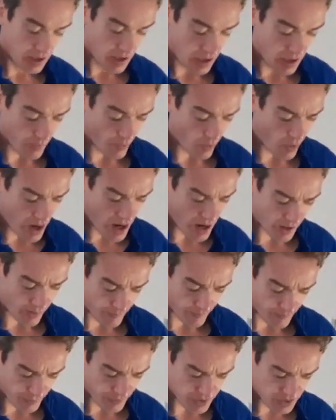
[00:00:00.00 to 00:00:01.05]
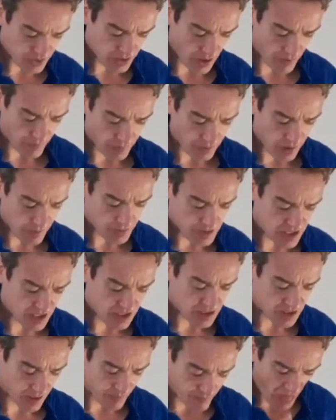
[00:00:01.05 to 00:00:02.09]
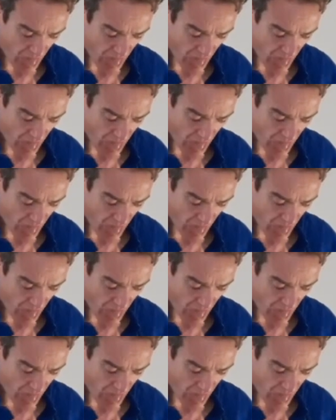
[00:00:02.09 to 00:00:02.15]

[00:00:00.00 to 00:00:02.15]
And wow, this stuff, let me taste it.